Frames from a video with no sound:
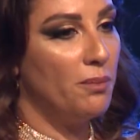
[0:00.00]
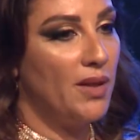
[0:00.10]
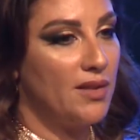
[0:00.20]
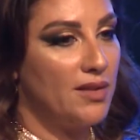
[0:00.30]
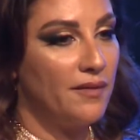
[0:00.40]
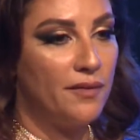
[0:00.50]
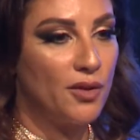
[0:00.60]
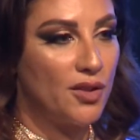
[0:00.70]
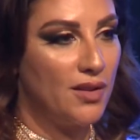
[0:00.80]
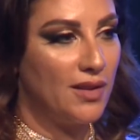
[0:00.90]
But
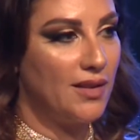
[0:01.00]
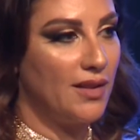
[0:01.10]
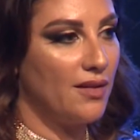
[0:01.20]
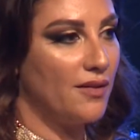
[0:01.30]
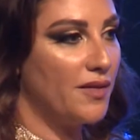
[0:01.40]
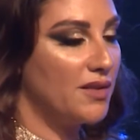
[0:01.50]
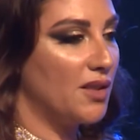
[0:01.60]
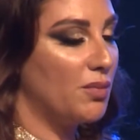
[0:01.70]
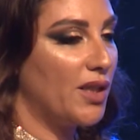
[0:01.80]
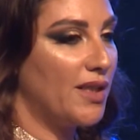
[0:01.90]
unfortunately, the
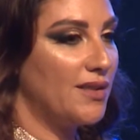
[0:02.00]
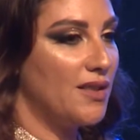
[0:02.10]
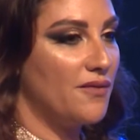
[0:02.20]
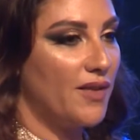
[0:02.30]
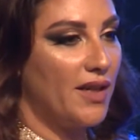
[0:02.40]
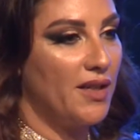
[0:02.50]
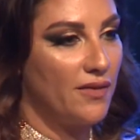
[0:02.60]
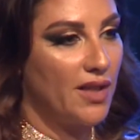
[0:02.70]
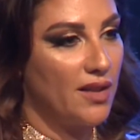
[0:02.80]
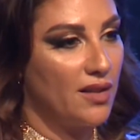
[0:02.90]
fintech market is very,
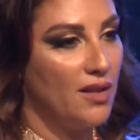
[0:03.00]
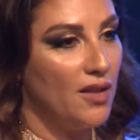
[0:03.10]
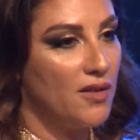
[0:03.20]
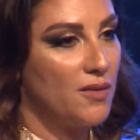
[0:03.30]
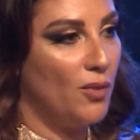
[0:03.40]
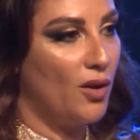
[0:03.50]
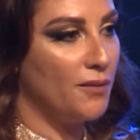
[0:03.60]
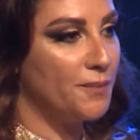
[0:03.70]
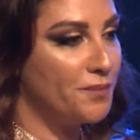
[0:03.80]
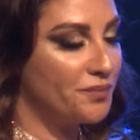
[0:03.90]
very
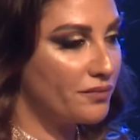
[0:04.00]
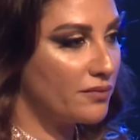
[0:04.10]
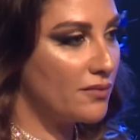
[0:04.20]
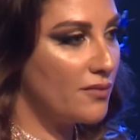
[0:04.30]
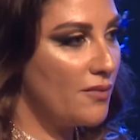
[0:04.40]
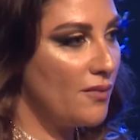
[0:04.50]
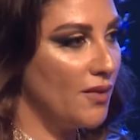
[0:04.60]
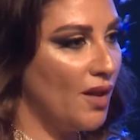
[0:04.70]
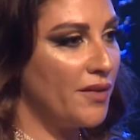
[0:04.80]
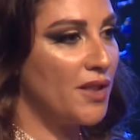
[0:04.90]
small.
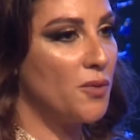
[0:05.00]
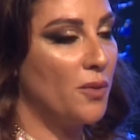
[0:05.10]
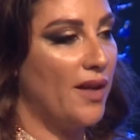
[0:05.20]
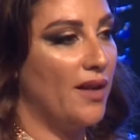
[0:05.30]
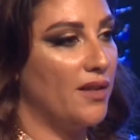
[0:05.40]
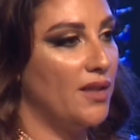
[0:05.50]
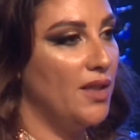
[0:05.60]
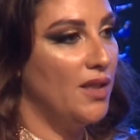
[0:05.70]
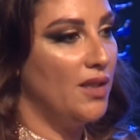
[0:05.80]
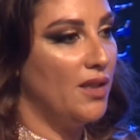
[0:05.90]
And that's where
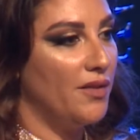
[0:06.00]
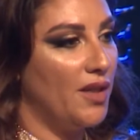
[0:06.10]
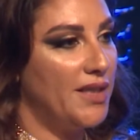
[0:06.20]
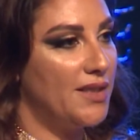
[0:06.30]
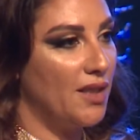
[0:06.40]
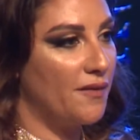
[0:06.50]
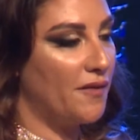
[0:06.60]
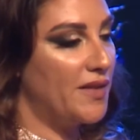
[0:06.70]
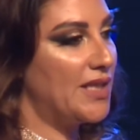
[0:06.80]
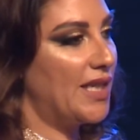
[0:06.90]
the idea for
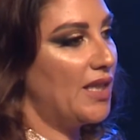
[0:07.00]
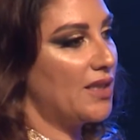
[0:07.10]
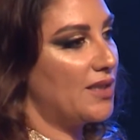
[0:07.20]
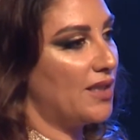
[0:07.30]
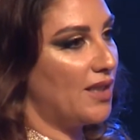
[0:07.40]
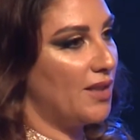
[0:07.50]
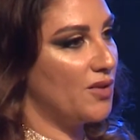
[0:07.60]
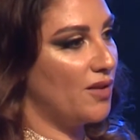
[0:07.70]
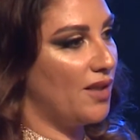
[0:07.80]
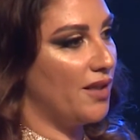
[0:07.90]
Fintech Galaxy came
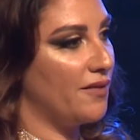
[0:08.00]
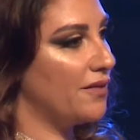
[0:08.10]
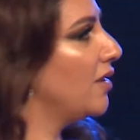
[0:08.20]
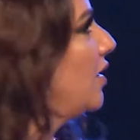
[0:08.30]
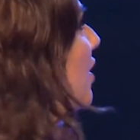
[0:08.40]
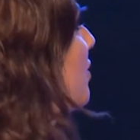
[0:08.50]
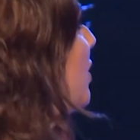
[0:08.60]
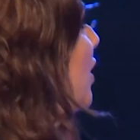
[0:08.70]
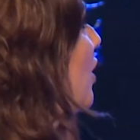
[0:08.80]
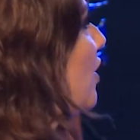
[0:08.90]
to life,
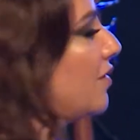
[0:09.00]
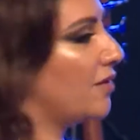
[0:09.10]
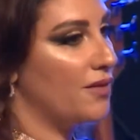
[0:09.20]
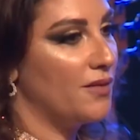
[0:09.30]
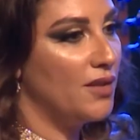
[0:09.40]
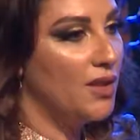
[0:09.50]
because